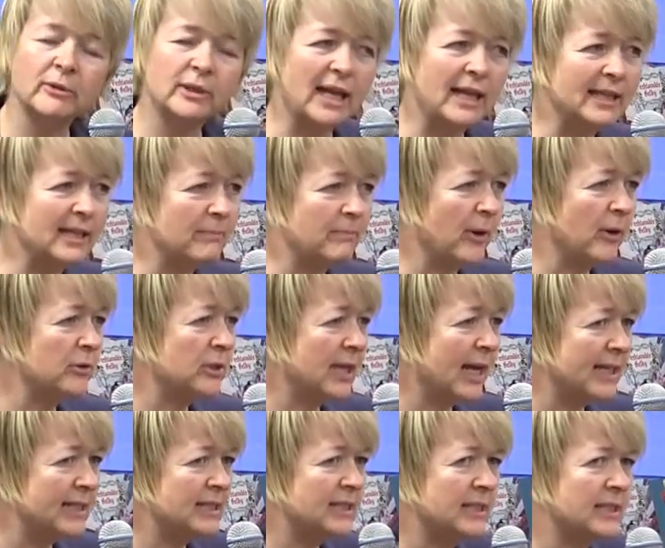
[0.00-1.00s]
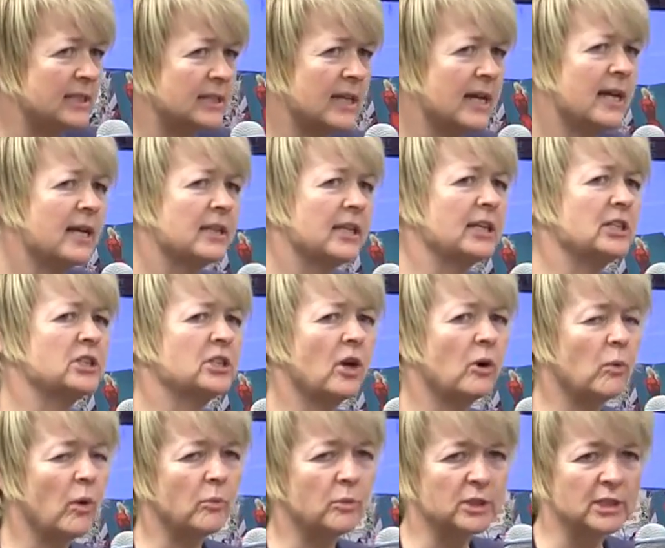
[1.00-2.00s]
And I think both cases, they
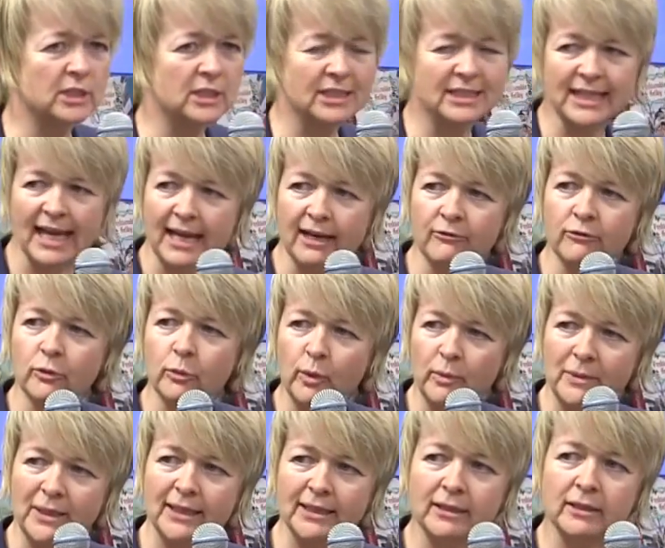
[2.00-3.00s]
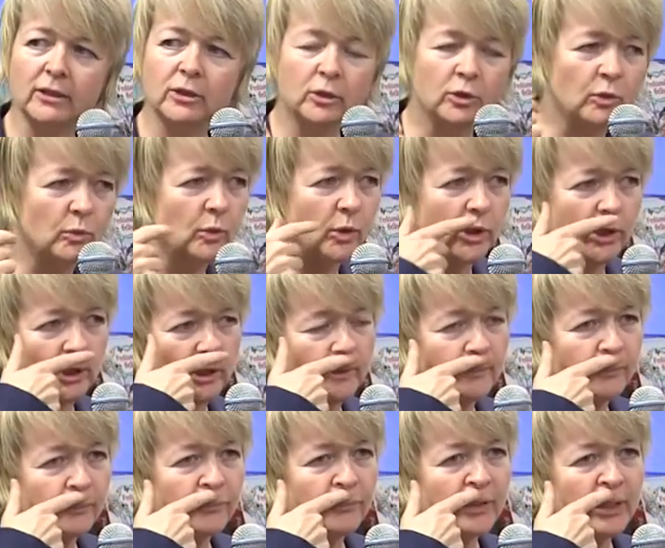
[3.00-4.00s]
show what was at stake for women who were,
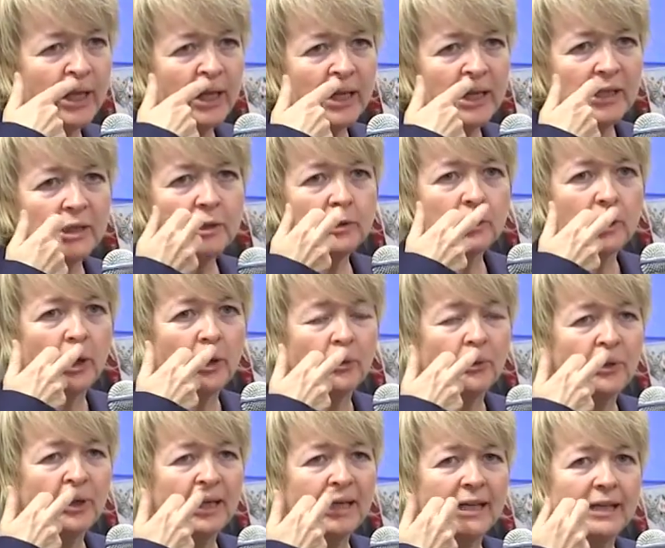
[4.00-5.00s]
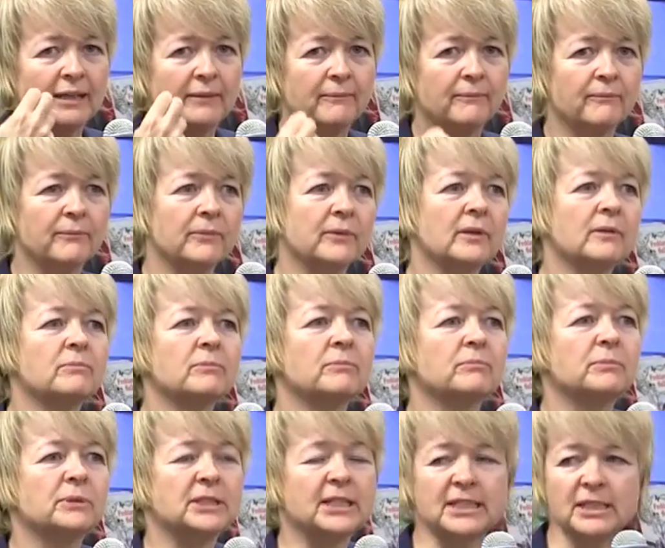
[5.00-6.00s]
you know, um,
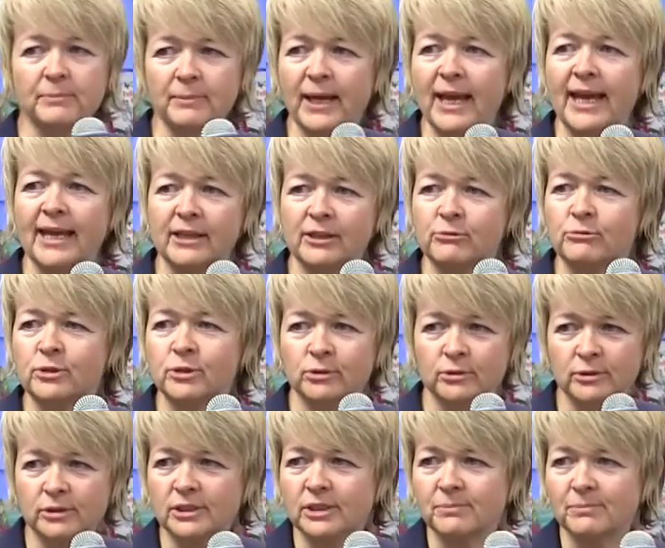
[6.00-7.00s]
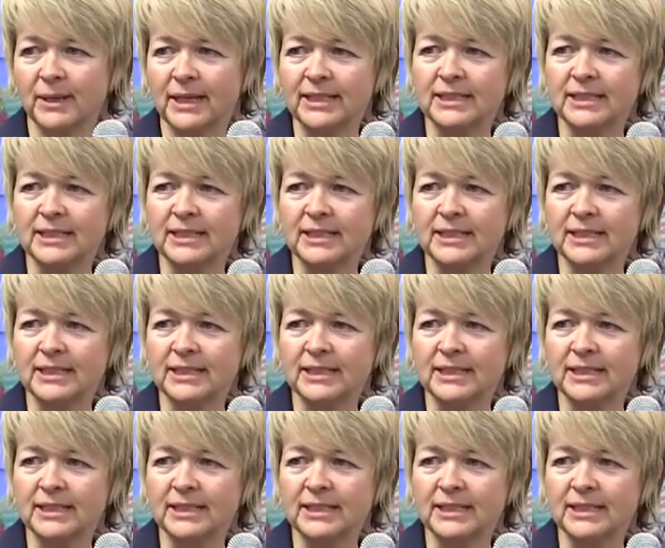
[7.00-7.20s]
disobeying the rules, mm.